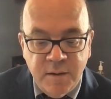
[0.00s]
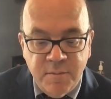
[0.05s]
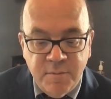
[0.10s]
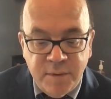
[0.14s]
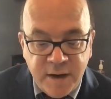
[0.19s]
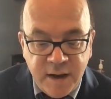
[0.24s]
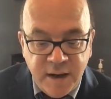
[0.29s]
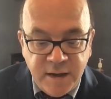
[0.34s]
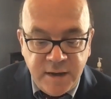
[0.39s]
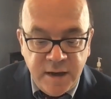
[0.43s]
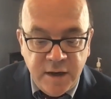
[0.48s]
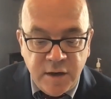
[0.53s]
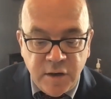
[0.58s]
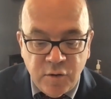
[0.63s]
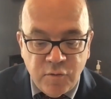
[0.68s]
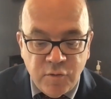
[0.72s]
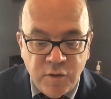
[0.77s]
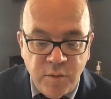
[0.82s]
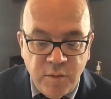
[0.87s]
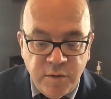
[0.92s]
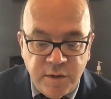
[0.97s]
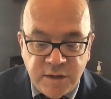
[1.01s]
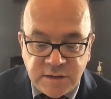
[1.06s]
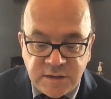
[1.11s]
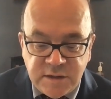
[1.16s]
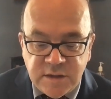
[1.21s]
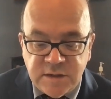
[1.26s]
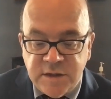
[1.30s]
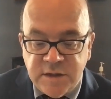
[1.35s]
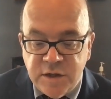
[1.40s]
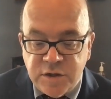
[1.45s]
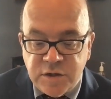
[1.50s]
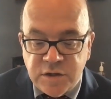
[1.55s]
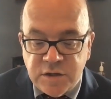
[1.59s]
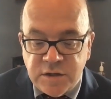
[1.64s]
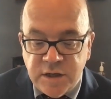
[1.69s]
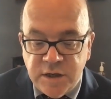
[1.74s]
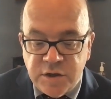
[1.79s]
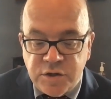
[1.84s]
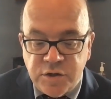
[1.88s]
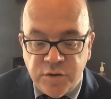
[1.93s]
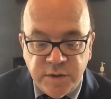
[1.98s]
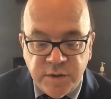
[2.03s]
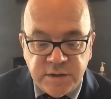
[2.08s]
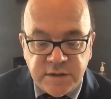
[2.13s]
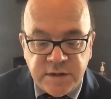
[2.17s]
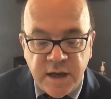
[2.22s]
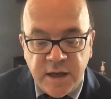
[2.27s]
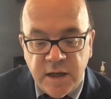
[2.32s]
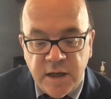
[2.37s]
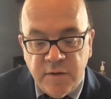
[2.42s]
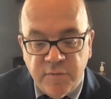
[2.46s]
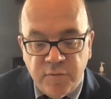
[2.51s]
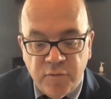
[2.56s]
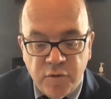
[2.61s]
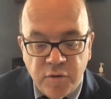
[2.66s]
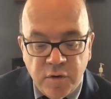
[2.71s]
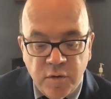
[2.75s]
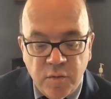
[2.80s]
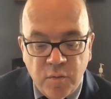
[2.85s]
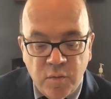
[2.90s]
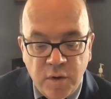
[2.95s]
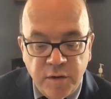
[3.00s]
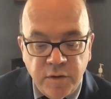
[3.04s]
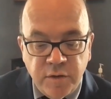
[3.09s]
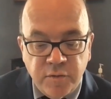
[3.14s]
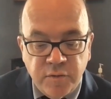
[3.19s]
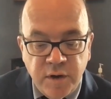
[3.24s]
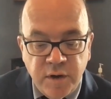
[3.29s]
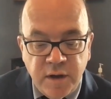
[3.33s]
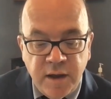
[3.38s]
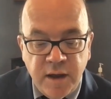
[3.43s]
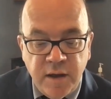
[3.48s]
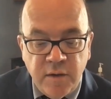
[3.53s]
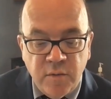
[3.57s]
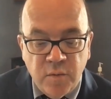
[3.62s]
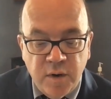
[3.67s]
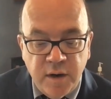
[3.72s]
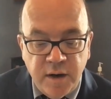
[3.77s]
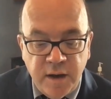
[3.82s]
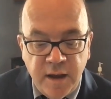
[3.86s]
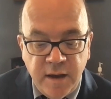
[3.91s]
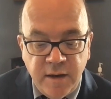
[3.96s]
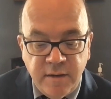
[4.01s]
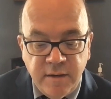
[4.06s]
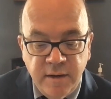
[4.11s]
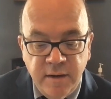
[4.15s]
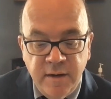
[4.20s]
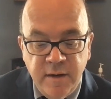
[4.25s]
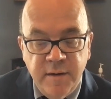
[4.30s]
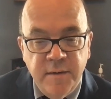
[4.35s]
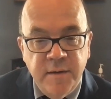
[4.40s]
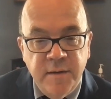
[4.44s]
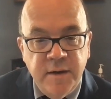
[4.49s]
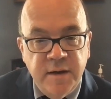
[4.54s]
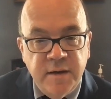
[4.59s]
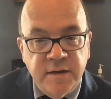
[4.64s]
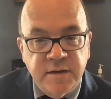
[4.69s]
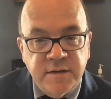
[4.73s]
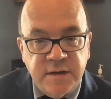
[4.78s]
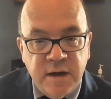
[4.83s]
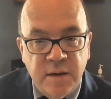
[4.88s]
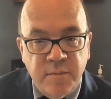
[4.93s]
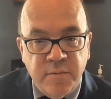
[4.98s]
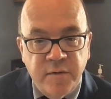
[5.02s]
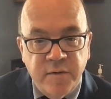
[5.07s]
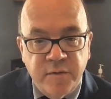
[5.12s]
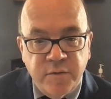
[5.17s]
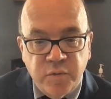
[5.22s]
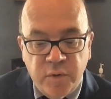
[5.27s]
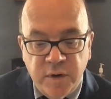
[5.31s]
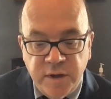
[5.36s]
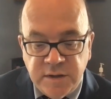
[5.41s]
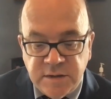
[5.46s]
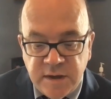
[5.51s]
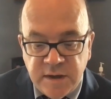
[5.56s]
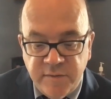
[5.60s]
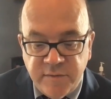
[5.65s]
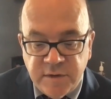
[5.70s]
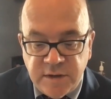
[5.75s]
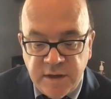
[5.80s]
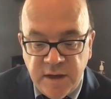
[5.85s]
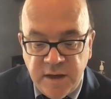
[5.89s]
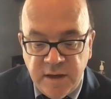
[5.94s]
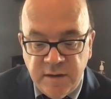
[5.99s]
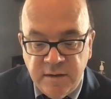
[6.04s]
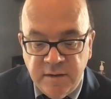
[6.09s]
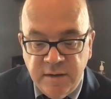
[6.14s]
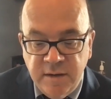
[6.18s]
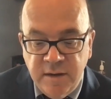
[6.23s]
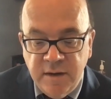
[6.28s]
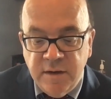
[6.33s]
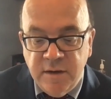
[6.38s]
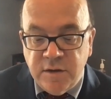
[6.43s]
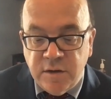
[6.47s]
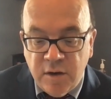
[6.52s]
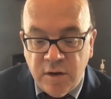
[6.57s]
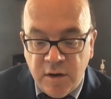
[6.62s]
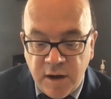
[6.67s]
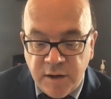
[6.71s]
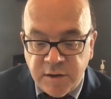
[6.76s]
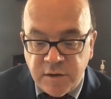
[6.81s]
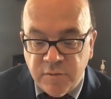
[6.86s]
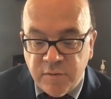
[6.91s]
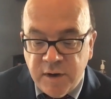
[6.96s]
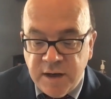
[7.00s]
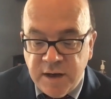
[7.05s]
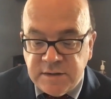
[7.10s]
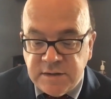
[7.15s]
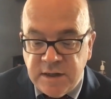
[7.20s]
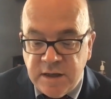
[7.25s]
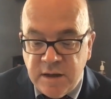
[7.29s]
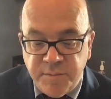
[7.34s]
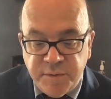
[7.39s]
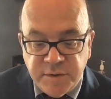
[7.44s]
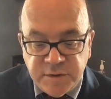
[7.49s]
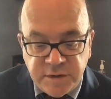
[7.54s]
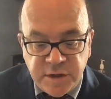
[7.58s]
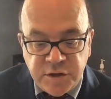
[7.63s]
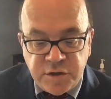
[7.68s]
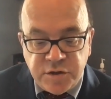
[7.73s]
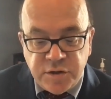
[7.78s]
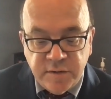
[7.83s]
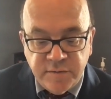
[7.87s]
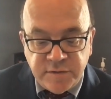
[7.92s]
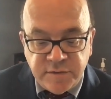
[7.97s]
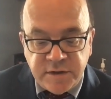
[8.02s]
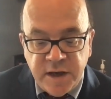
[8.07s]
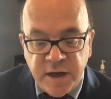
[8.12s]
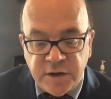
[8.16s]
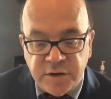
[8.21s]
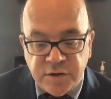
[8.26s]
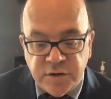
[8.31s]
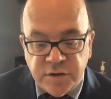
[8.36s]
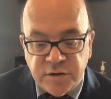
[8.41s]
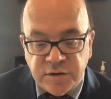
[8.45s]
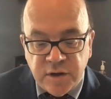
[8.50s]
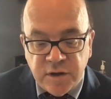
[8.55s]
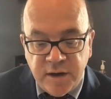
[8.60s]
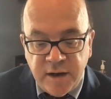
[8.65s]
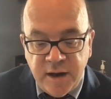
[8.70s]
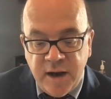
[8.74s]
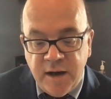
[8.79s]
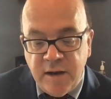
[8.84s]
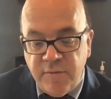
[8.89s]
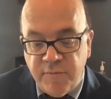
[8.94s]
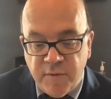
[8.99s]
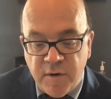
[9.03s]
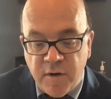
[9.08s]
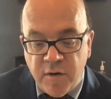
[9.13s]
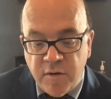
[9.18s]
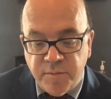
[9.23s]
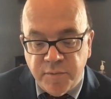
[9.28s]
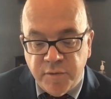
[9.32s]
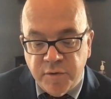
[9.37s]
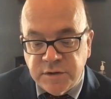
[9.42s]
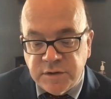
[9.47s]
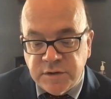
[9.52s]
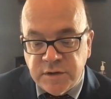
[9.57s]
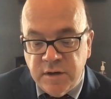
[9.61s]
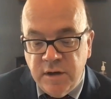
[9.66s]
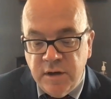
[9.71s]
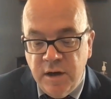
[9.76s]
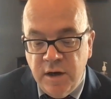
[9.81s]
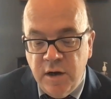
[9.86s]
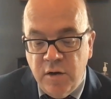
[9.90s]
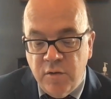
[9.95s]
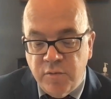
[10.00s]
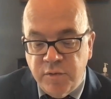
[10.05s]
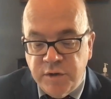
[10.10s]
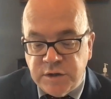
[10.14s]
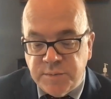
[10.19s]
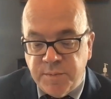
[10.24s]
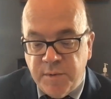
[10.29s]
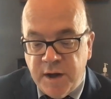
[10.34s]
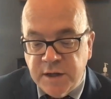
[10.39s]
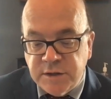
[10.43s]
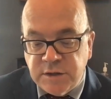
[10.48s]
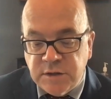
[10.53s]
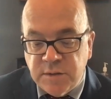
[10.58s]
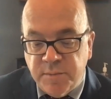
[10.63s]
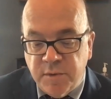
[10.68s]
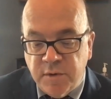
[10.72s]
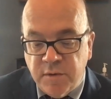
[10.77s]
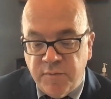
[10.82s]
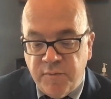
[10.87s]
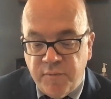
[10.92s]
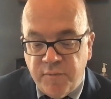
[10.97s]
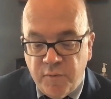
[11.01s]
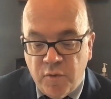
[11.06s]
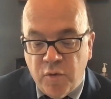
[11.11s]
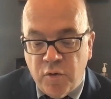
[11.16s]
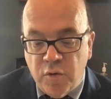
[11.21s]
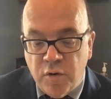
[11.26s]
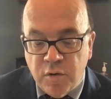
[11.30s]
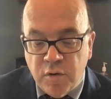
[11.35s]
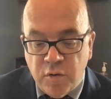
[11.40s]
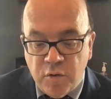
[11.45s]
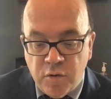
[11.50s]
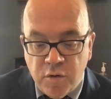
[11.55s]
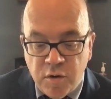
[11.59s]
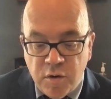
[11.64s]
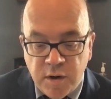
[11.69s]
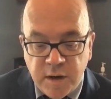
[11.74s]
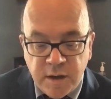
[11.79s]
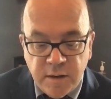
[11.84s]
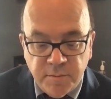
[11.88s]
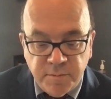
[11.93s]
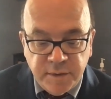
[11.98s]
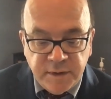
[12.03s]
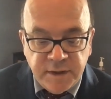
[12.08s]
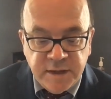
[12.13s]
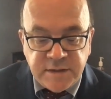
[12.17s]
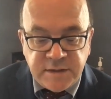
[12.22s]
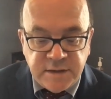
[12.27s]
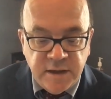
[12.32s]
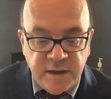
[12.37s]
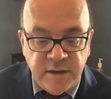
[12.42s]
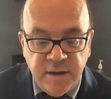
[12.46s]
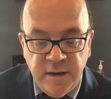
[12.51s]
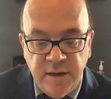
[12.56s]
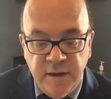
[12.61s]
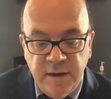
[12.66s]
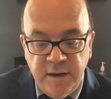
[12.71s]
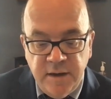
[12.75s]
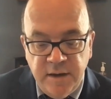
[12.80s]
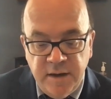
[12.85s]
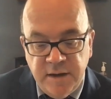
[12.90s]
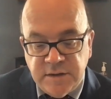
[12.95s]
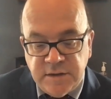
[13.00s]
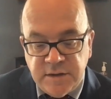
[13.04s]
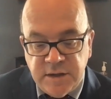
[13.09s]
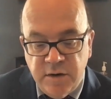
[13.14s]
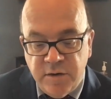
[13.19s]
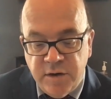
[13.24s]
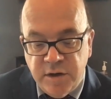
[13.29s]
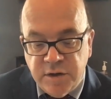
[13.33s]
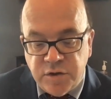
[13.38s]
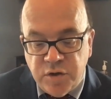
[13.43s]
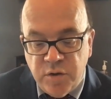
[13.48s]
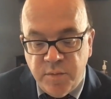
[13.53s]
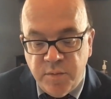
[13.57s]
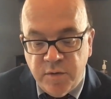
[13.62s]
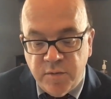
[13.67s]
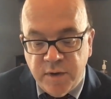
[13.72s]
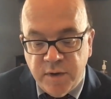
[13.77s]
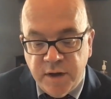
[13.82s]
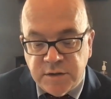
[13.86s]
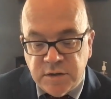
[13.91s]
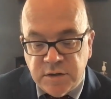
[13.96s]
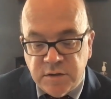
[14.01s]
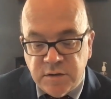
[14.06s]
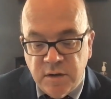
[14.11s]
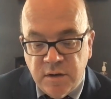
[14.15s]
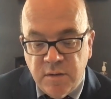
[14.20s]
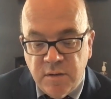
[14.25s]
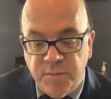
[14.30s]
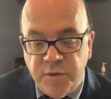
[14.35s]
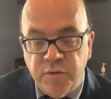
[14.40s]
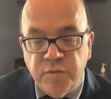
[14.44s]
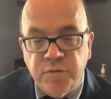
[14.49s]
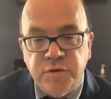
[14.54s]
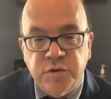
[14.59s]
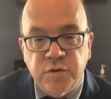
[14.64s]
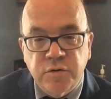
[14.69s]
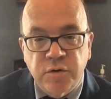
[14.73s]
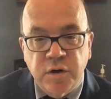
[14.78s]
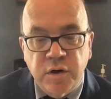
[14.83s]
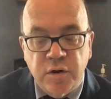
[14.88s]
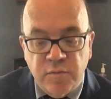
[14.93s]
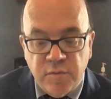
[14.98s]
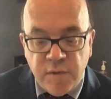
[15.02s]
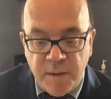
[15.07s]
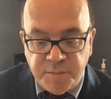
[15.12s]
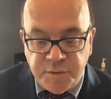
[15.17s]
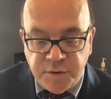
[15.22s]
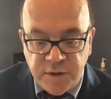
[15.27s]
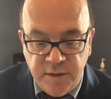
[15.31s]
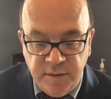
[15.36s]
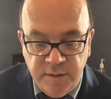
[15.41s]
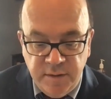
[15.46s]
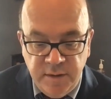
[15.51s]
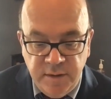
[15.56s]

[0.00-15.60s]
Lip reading: but I did agree with his decision to issue Executive Order 13818 in December of 2017 to authorize the imposition of sanctions on any foreign person responsible for or complicit in serious human rights abuse or corruption.